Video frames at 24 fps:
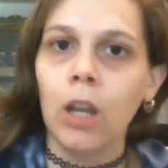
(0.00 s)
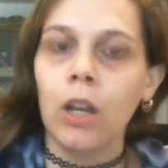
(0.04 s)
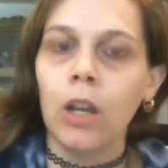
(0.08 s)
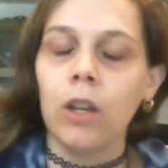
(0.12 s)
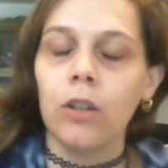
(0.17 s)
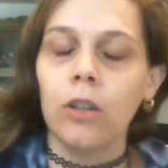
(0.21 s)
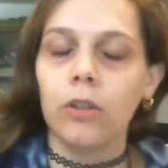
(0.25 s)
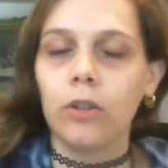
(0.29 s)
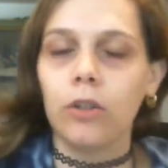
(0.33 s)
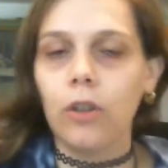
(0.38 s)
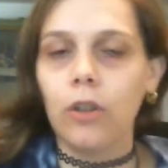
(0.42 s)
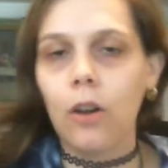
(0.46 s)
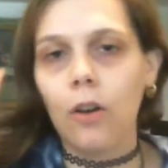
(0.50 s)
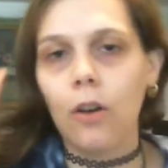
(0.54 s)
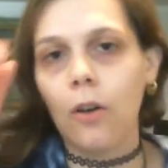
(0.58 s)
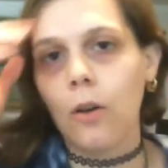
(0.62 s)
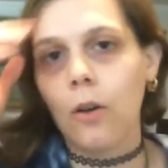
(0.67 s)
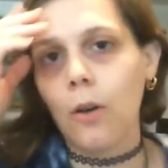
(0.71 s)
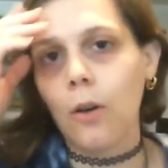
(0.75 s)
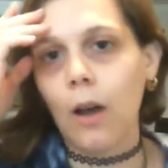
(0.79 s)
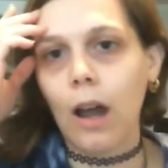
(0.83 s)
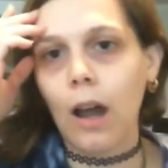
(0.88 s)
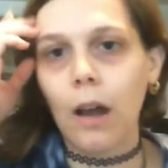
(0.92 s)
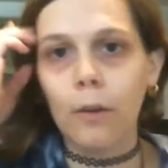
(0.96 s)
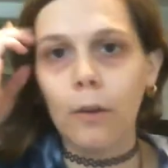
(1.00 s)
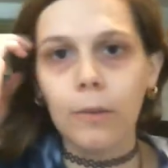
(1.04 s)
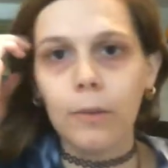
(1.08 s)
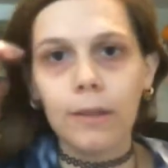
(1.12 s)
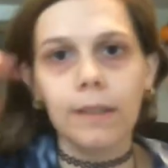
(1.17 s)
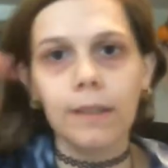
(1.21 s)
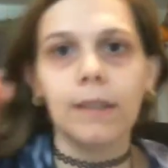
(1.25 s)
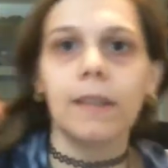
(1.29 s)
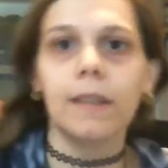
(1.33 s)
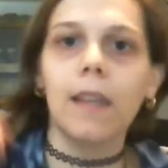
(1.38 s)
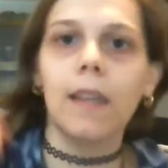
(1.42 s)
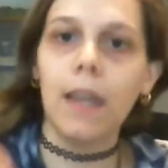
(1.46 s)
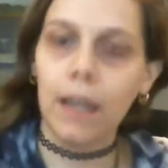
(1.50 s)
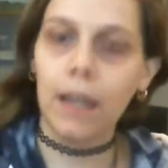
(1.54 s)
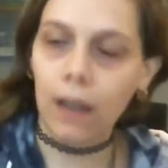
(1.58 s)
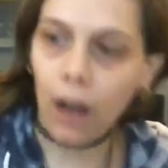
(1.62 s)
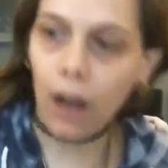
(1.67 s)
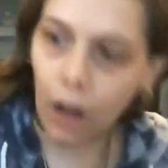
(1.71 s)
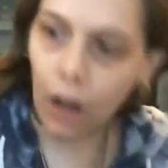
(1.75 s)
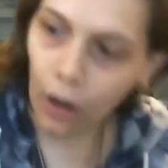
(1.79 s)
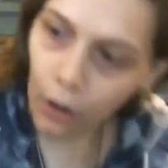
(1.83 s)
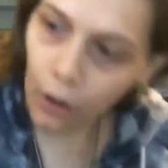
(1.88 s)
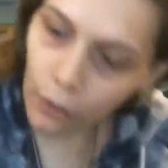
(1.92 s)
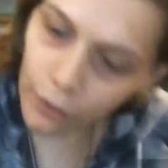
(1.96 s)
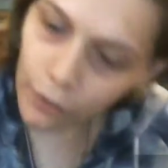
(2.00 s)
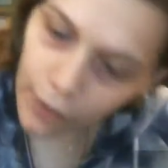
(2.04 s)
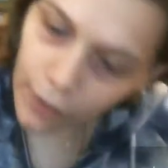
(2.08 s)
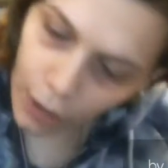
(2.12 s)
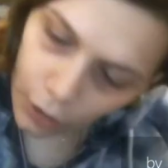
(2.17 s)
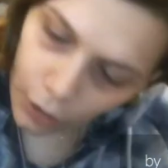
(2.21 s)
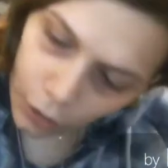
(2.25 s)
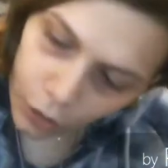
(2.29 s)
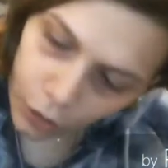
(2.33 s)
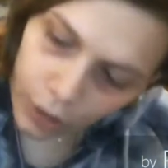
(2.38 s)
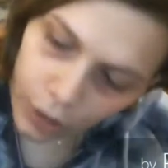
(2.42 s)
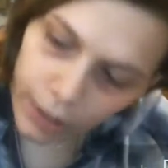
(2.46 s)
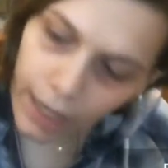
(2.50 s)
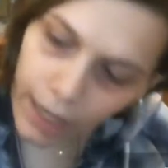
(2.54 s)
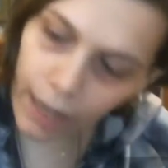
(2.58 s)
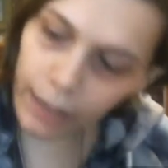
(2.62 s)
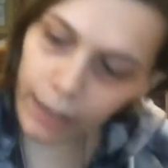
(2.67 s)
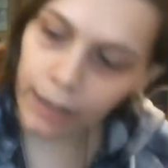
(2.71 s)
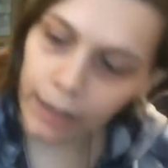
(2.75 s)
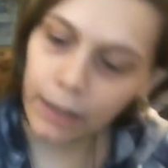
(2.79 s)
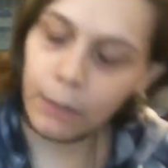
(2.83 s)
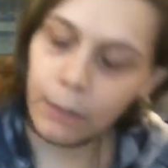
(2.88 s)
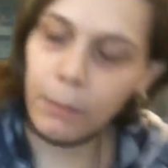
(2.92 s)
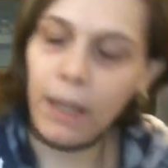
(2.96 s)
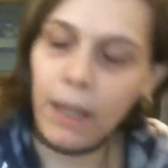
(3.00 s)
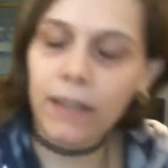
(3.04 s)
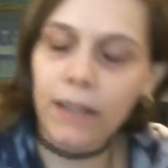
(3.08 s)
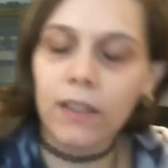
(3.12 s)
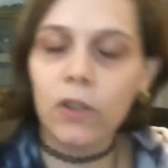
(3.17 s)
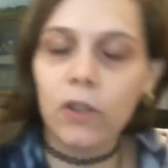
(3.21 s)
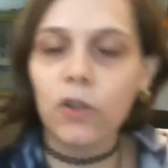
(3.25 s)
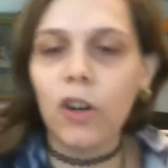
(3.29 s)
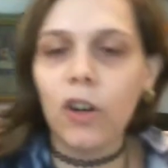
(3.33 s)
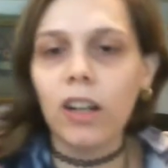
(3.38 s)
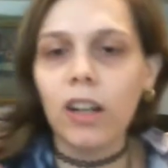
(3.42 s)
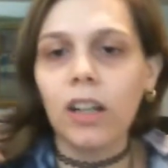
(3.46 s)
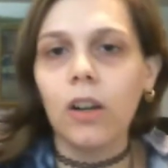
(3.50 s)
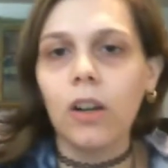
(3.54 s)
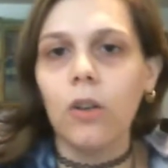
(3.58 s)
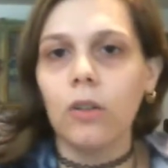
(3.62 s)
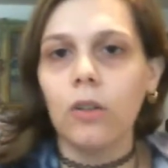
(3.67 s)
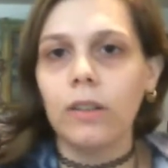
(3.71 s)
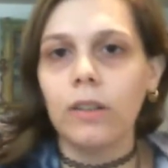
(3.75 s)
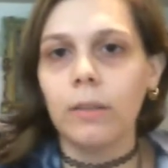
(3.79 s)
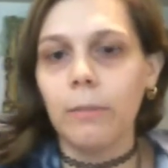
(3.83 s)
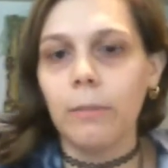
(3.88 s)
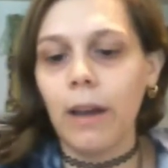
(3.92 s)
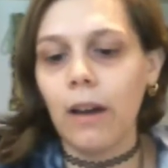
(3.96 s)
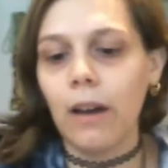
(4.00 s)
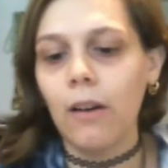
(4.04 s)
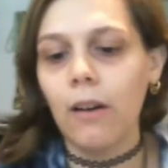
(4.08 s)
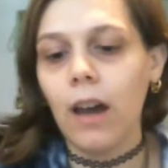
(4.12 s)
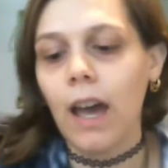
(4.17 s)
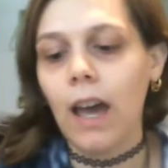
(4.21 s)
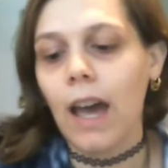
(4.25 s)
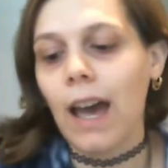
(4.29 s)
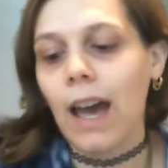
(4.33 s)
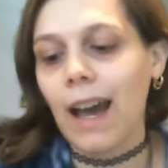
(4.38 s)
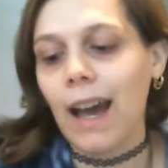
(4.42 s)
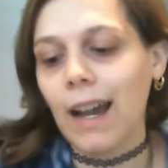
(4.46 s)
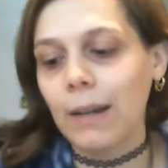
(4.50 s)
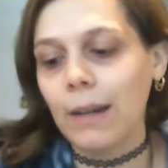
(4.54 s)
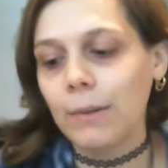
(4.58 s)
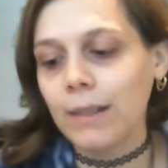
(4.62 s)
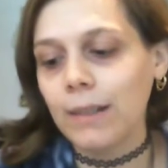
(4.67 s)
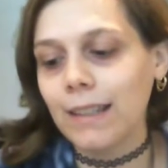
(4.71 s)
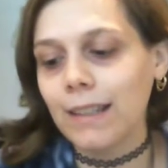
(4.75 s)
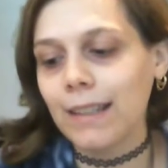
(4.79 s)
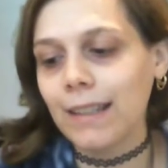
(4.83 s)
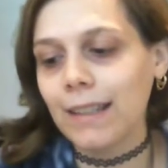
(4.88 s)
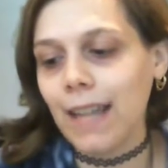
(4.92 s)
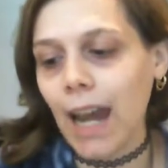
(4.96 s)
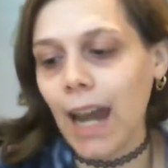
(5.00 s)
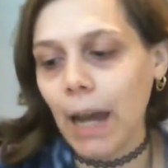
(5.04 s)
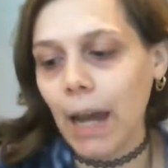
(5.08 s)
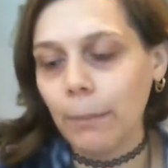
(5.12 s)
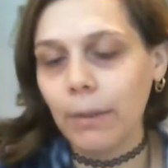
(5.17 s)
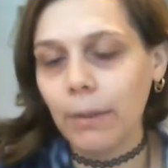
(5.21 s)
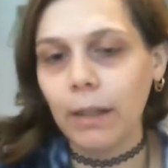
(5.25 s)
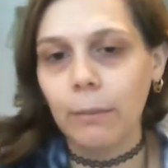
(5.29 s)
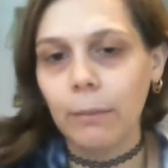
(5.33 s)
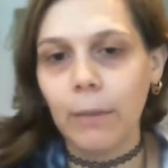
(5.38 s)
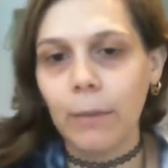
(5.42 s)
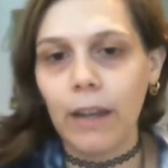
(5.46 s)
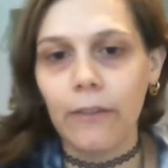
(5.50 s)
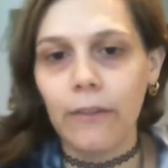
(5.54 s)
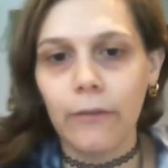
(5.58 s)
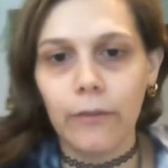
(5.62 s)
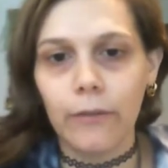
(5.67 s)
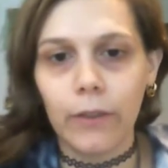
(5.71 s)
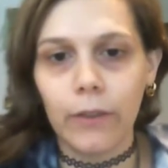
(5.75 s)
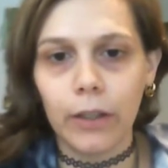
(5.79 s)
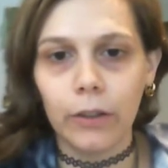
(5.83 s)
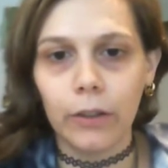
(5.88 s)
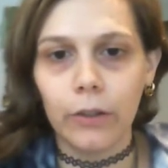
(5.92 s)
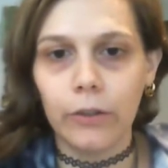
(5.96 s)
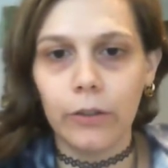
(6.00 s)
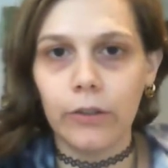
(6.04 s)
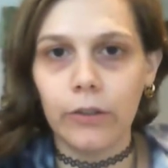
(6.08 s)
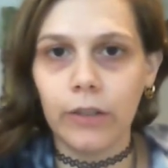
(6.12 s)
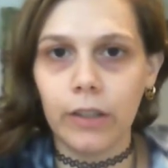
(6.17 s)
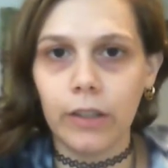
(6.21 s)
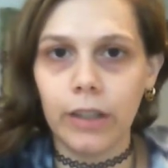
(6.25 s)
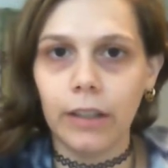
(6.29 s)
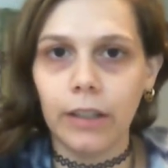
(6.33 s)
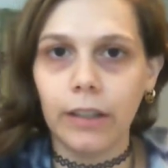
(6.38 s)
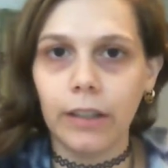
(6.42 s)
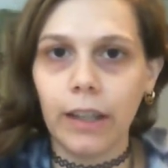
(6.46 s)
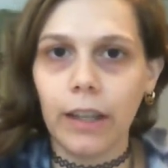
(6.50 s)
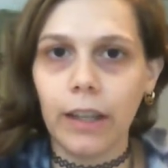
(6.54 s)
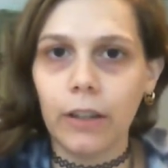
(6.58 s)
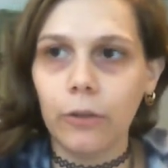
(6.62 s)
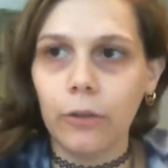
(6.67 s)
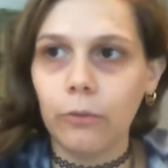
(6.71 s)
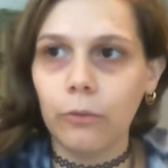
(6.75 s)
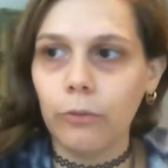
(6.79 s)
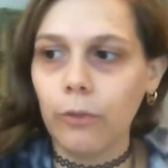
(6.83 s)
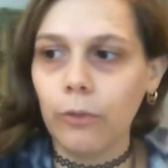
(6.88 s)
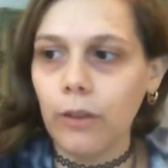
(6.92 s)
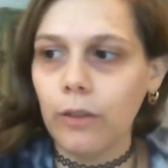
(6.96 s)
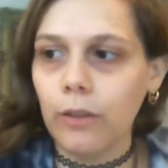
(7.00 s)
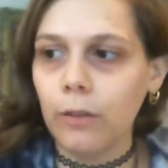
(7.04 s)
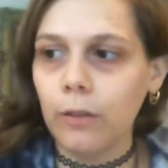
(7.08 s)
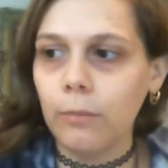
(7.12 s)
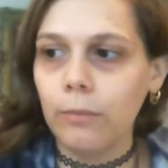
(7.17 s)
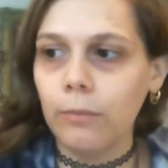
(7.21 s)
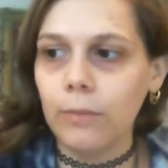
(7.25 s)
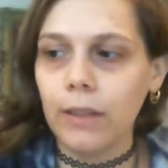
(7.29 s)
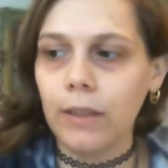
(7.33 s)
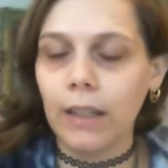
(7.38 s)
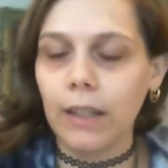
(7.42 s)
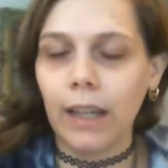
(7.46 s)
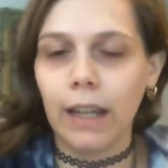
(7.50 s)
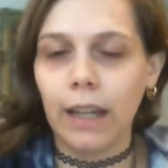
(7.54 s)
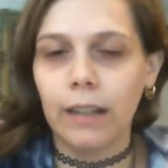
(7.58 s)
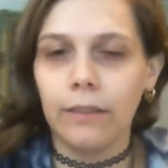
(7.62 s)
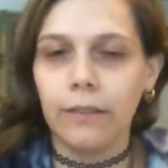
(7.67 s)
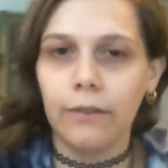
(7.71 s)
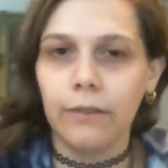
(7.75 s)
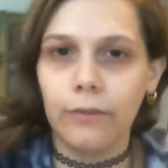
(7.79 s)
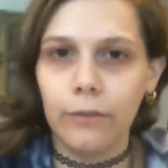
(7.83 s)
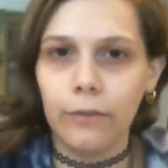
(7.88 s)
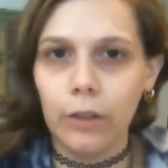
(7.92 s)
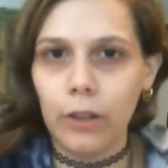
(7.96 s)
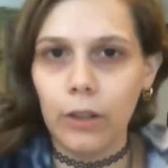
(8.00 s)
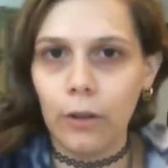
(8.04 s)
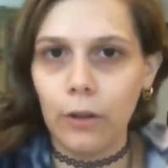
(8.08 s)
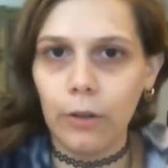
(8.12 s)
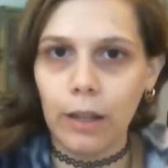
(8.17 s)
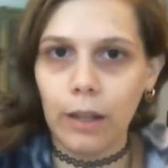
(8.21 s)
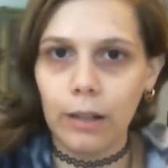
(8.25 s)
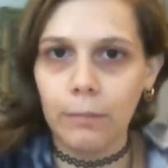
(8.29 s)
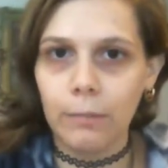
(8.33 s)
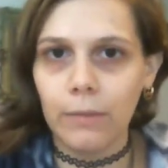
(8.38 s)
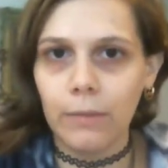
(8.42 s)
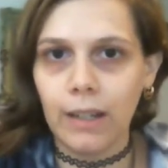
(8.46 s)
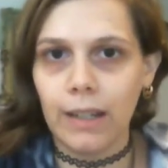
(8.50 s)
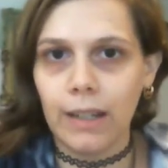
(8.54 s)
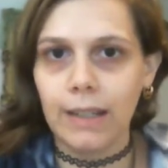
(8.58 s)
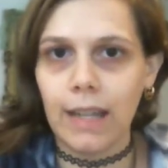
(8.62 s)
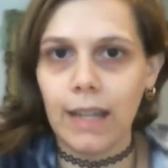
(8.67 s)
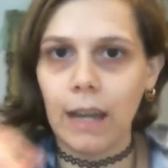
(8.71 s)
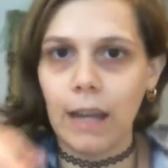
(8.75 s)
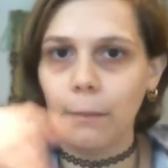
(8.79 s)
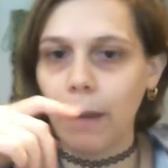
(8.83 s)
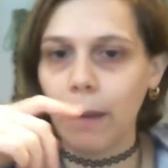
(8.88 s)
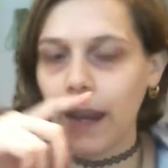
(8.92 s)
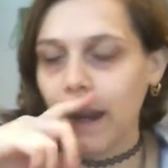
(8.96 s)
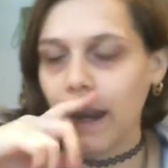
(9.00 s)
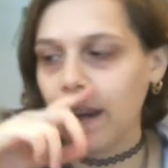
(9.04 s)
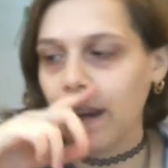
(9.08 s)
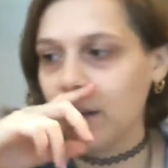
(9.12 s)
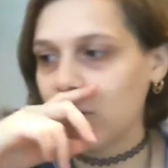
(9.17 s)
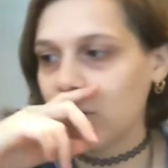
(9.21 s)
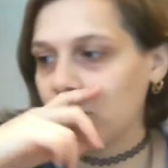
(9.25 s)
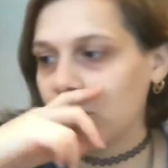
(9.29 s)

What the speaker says: So I was over there looking at him, and to try to coax him out, I was tapping my fingers in a rhythm to kind of, get him to attack my hand or